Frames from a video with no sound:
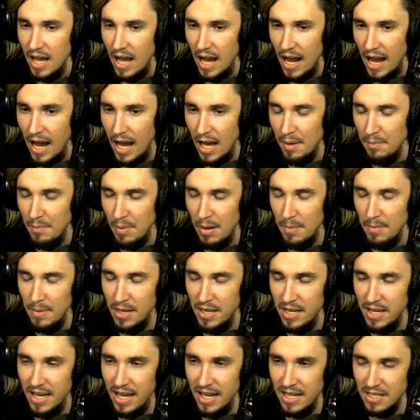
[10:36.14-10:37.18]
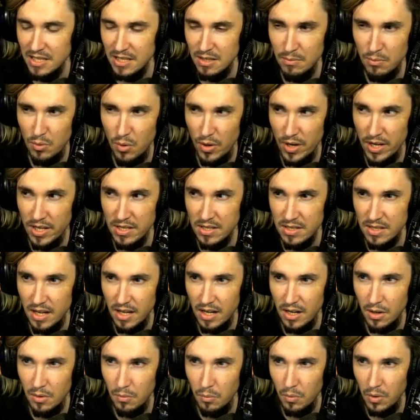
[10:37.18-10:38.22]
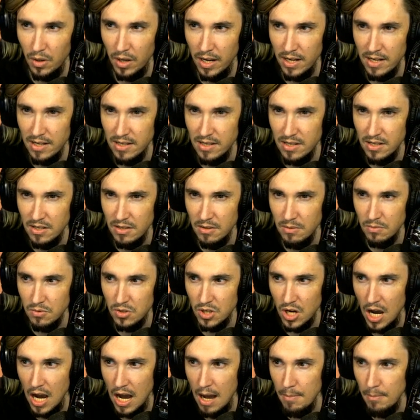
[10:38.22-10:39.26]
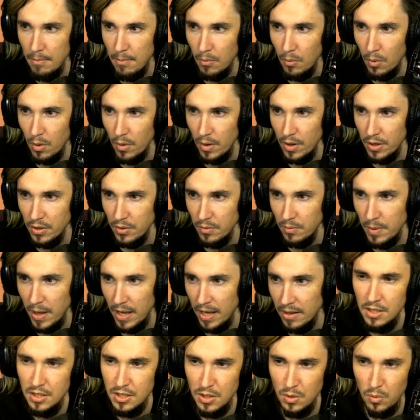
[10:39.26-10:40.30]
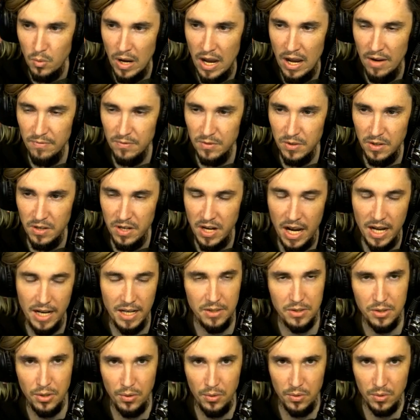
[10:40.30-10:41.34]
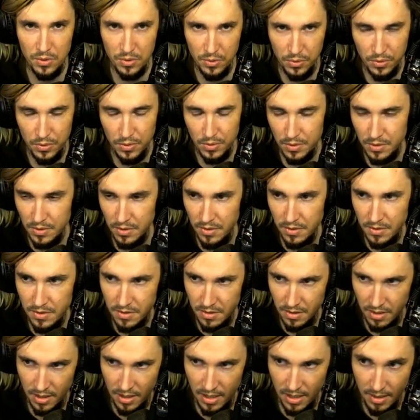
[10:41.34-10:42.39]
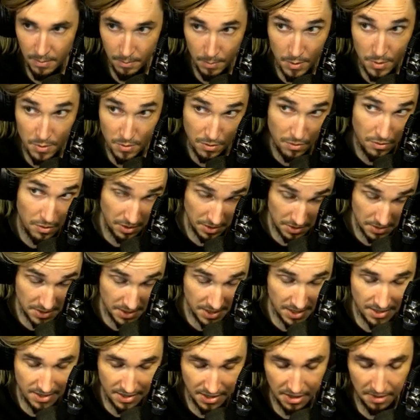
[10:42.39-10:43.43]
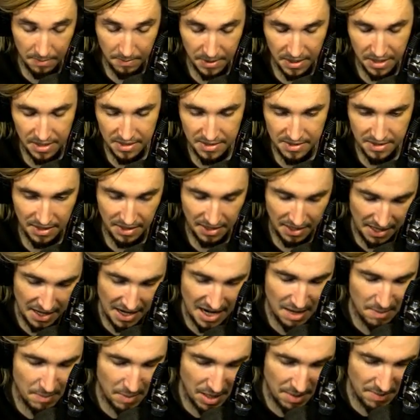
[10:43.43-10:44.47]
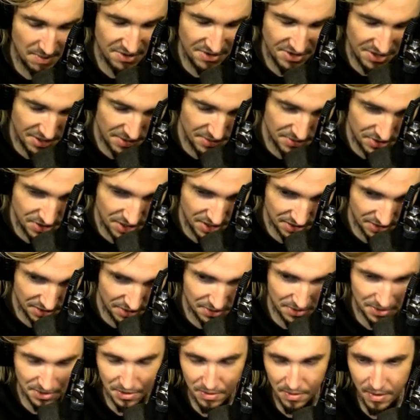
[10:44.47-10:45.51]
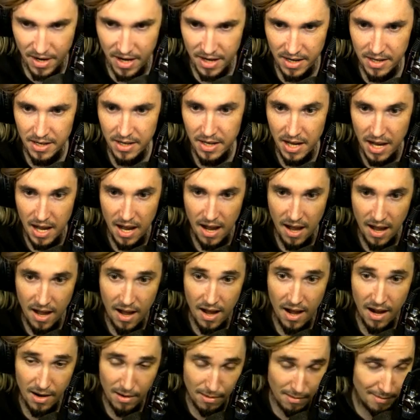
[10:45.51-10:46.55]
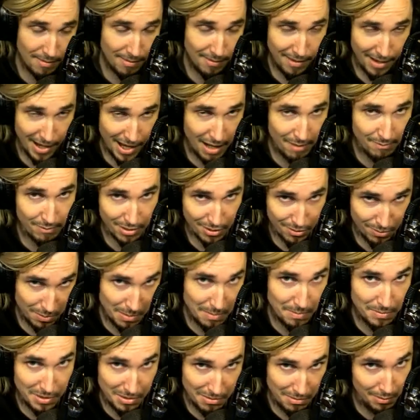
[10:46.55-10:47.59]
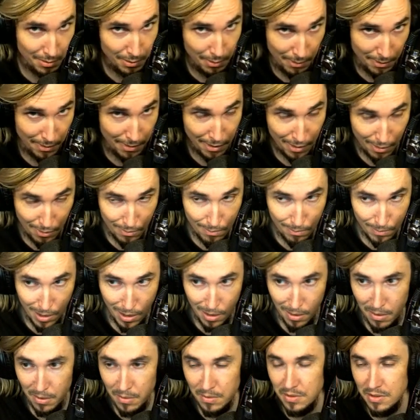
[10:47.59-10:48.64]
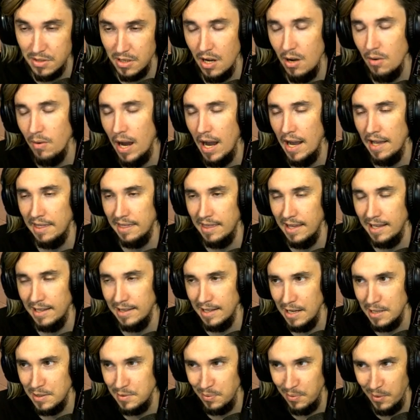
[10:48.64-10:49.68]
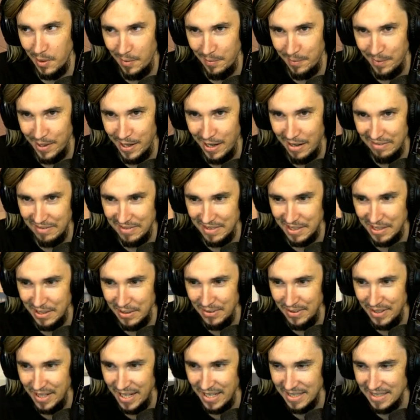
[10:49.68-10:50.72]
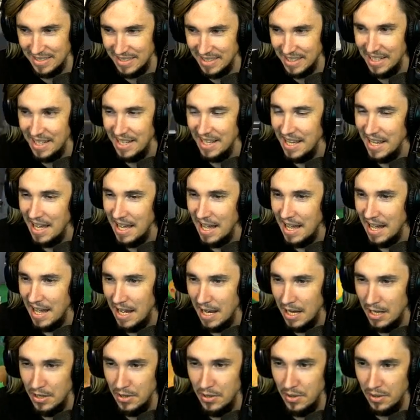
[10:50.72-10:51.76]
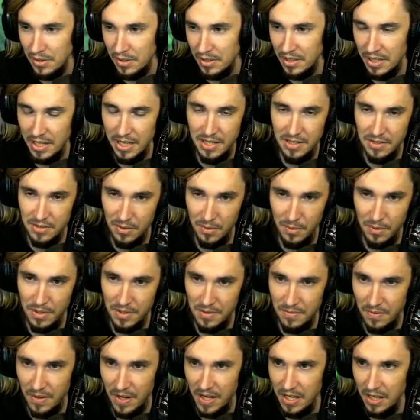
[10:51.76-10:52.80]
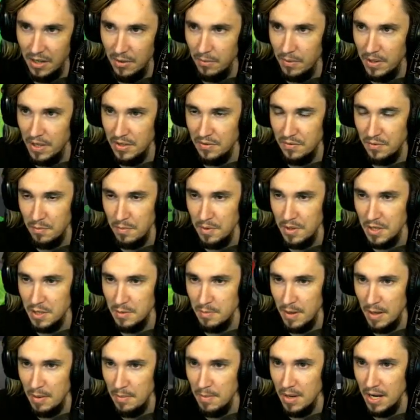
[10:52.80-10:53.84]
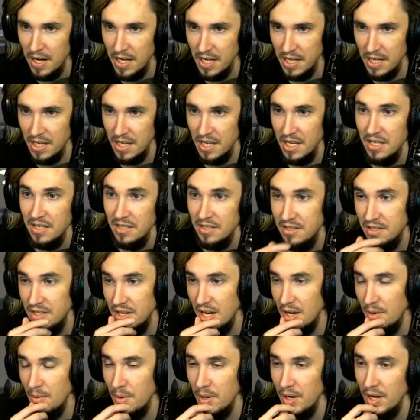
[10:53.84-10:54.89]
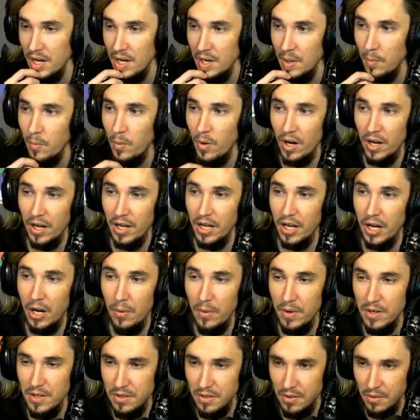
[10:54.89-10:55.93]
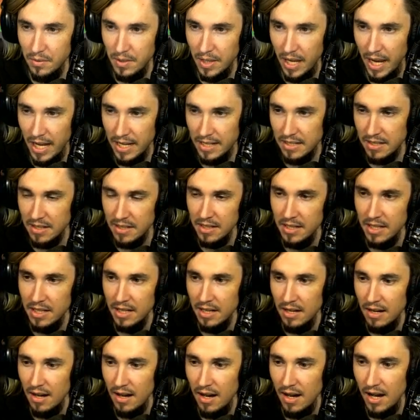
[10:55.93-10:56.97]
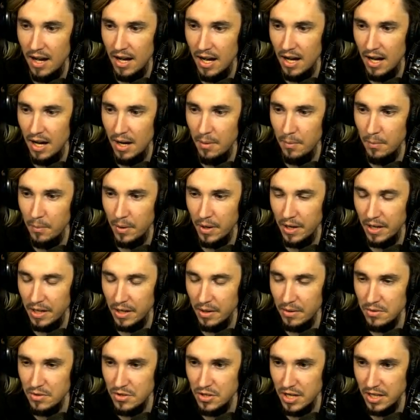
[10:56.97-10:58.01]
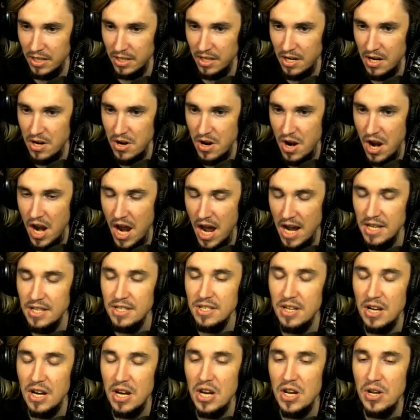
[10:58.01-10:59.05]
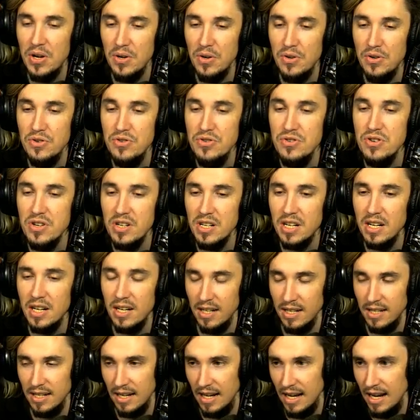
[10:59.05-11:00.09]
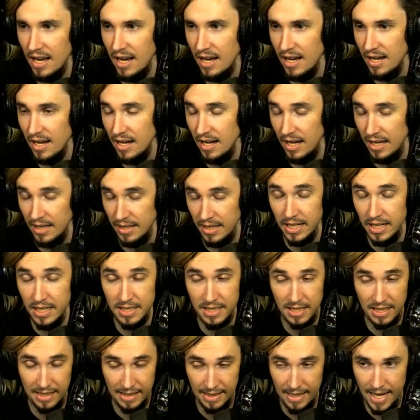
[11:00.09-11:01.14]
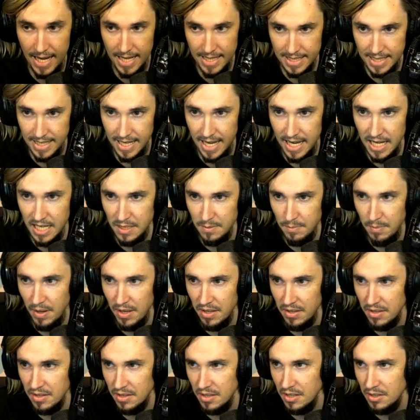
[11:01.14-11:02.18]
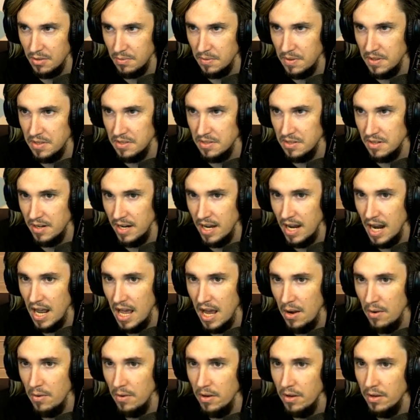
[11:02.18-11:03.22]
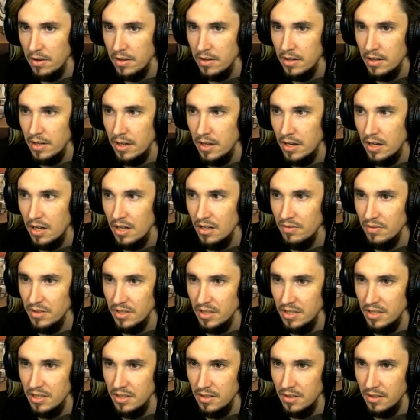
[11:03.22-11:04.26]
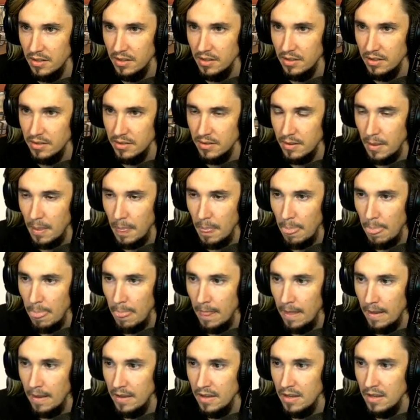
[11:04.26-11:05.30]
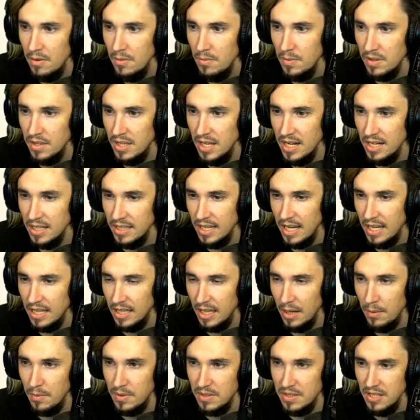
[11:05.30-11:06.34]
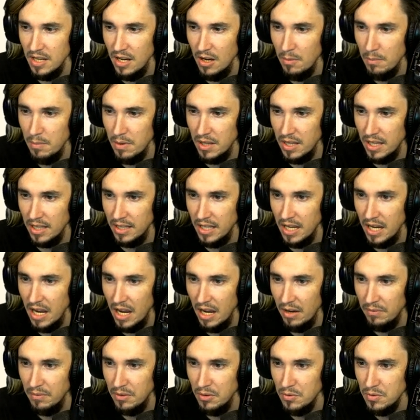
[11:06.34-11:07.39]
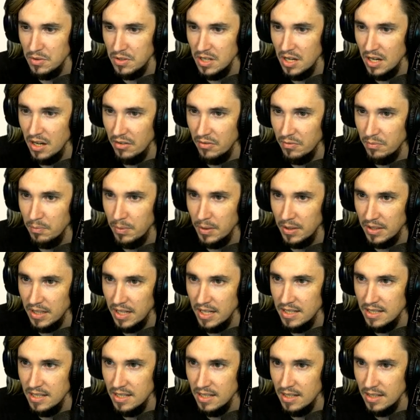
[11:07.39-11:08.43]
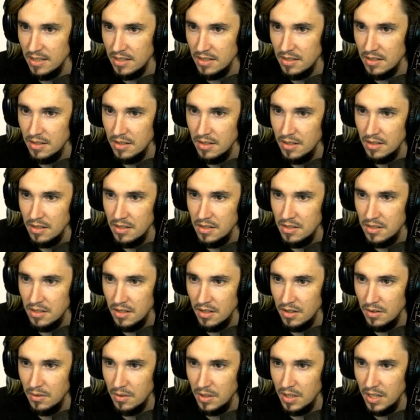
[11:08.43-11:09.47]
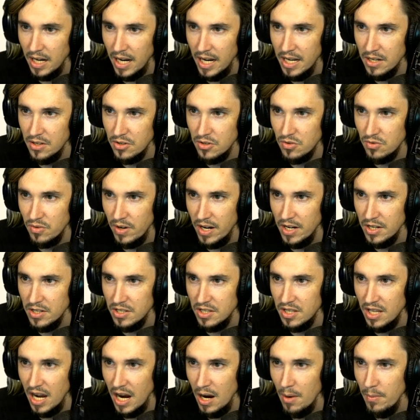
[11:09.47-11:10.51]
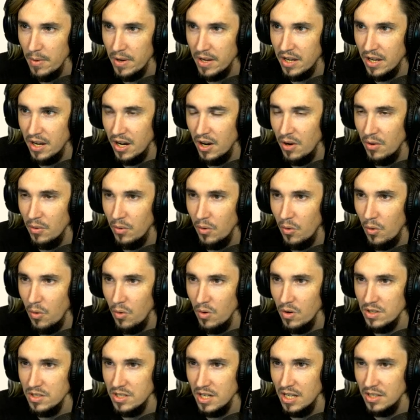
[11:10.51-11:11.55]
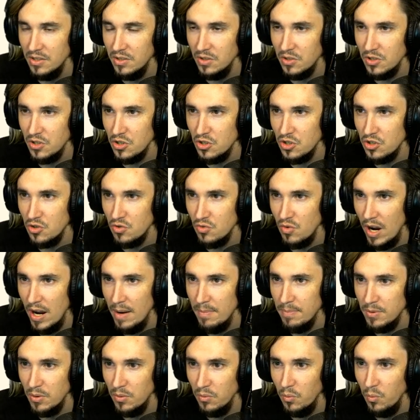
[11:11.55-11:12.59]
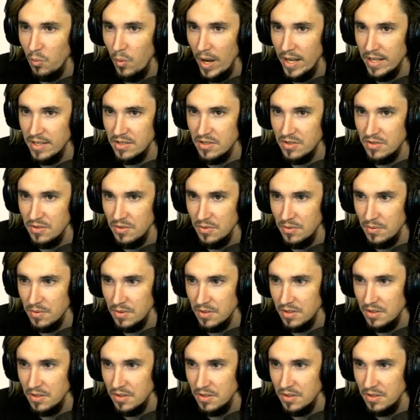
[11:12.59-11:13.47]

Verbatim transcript: and maybe he has some more insight on what I need to do. Tom, what do I do, man? So after not a total Google search, uh, Mr. Nook did tell me. He's like, hey, maybe you should go check Nook's Cranny. I heard they have a swimsuit you can go and borrow. So I think that's where we have to go next. Uh, Nook is always finding ways for me to spend money. So we're going to go and do that. Uh, we're going to go check the nice little Nook. Uh, I it's a glass case by the, the twins here. Hello. Over here you would think that they would tell me that they have new stuff, but they didn't. So, kind of strange. There we go. Horizontal striped wetsuit.